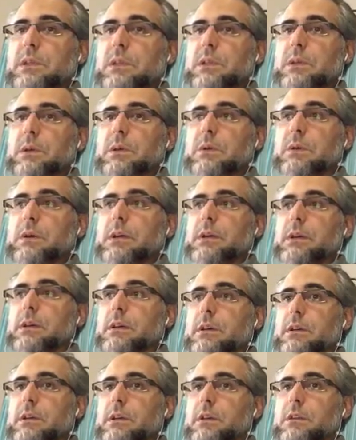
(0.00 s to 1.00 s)

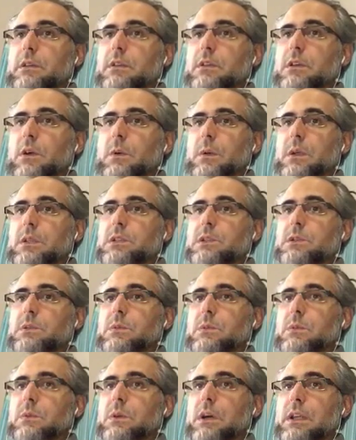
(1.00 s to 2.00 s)
Going
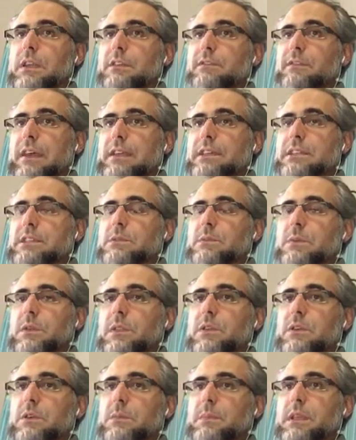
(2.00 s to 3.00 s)
to an event with
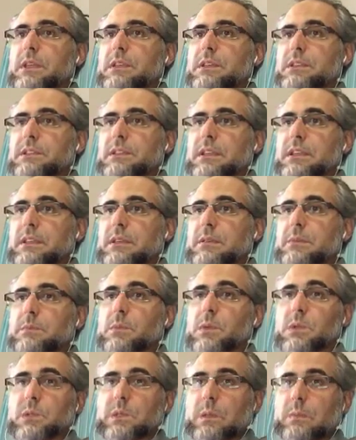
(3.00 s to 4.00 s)
European descendant
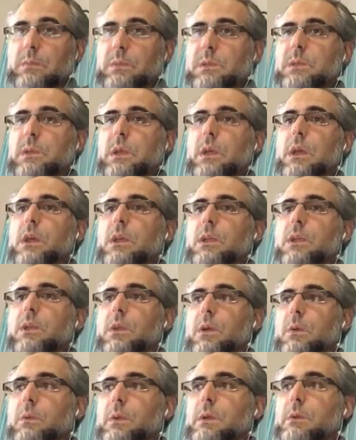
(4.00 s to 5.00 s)
Muslims,
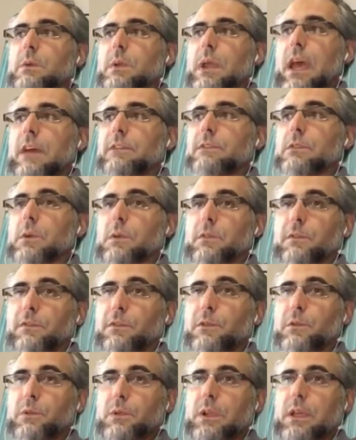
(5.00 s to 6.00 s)
we would have our own
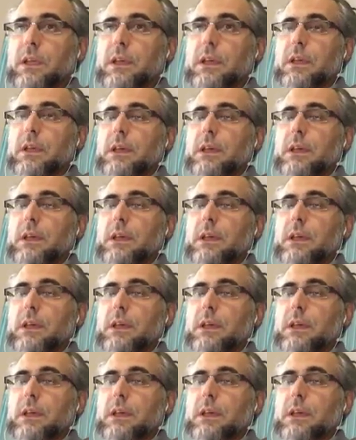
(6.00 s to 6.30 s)
food,